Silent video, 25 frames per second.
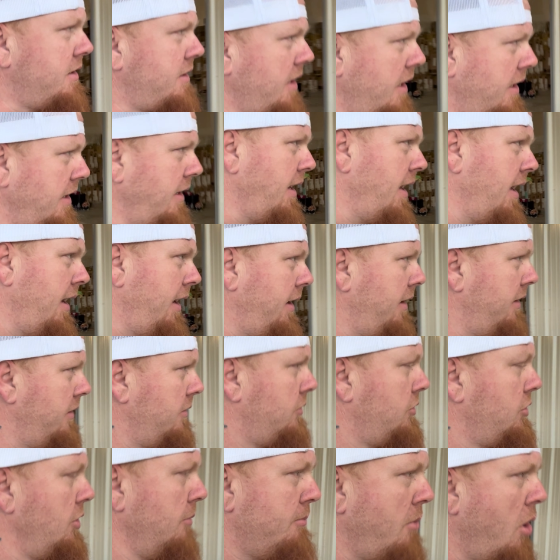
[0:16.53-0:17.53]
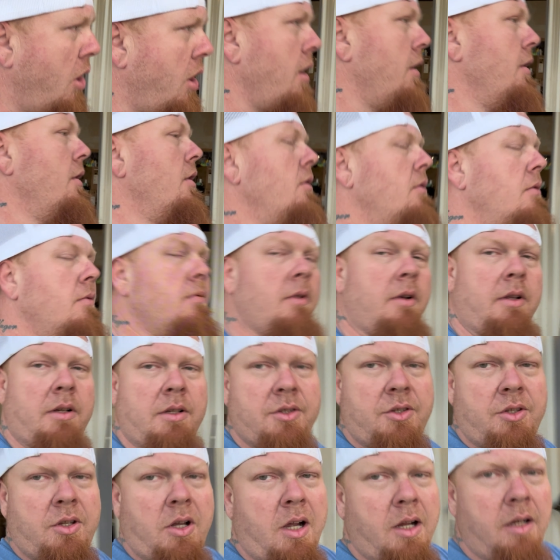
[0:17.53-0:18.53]
Sunday. Tomorrow we're gonna
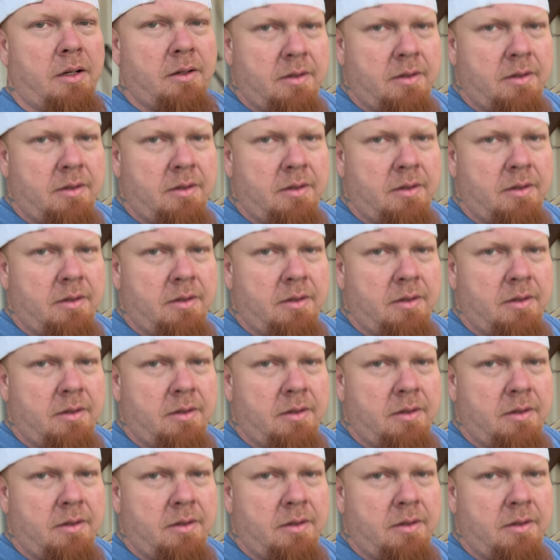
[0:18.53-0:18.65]
start